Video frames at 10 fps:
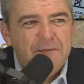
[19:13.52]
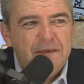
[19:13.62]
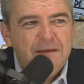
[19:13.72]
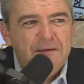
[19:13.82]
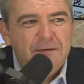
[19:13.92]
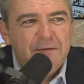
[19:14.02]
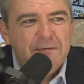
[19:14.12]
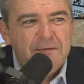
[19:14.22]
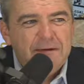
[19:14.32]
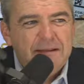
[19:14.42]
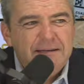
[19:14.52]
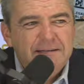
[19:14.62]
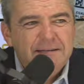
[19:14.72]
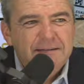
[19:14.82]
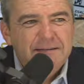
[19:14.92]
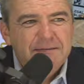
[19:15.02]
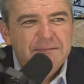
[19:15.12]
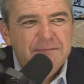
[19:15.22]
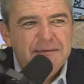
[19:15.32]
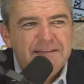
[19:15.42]
Thank you, Alicia.
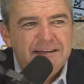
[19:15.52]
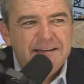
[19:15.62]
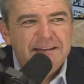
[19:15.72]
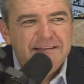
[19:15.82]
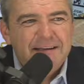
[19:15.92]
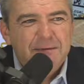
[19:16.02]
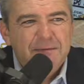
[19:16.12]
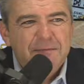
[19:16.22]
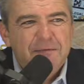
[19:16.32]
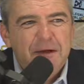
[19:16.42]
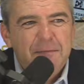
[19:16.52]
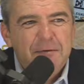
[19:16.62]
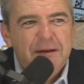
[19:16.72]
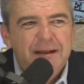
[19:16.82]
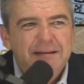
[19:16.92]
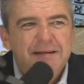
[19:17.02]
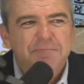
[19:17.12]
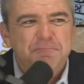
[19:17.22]
Appreciate that. Is that the only comment we got today?